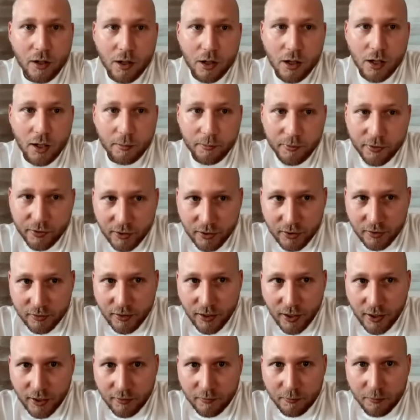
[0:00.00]
I'm saying
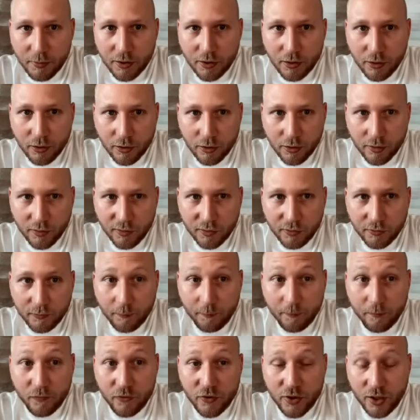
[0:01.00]
that because
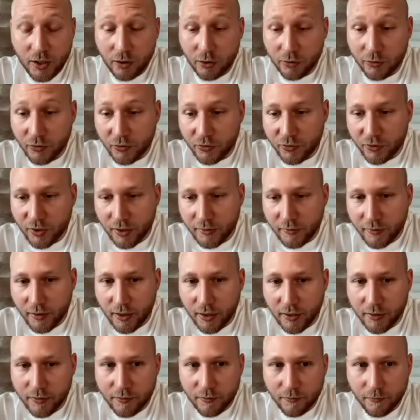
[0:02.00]
Jay also said
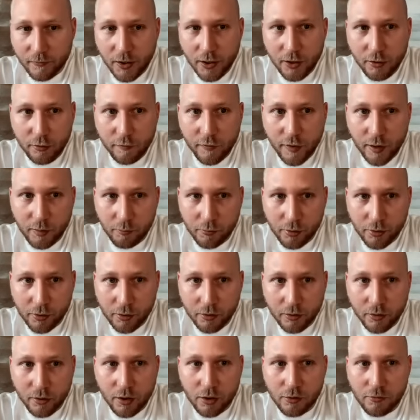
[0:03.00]
that in
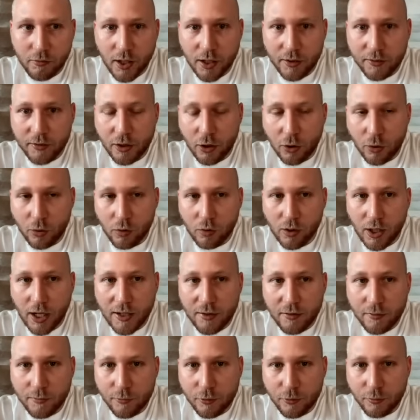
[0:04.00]
November around the whole
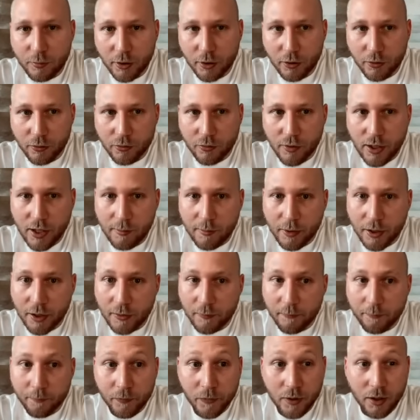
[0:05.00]
Atom 2.0 drama,
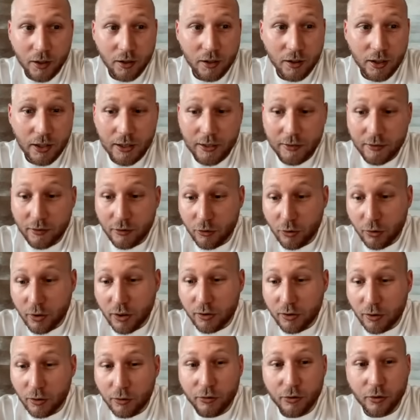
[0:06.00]
and you
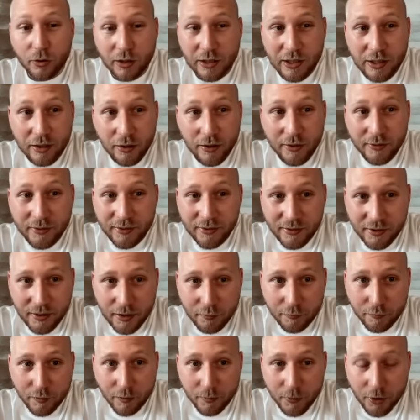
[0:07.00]
could also clearly see
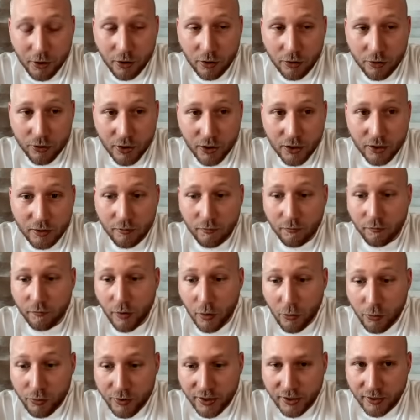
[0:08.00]
from the on-chain
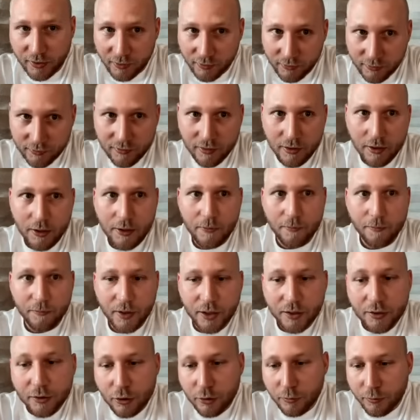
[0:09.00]
votings
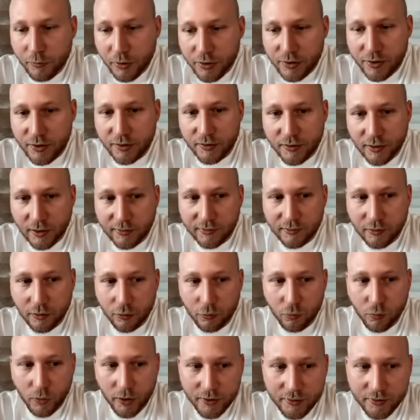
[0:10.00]
that the community does not
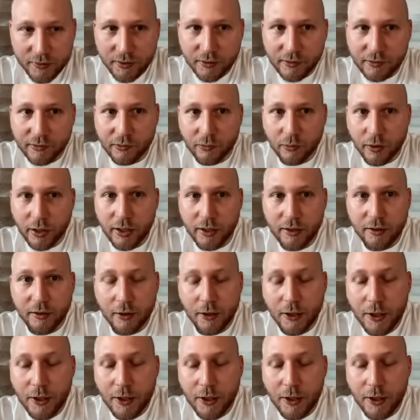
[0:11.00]
want this, right?